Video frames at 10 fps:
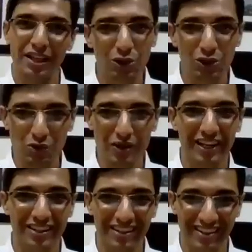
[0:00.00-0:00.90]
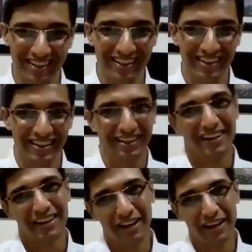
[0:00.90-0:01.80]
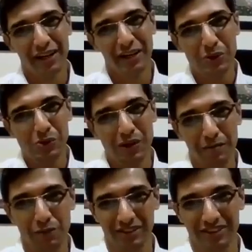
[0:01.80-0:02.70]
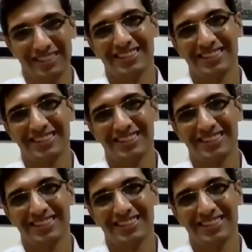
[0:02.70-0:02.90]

those together into a process.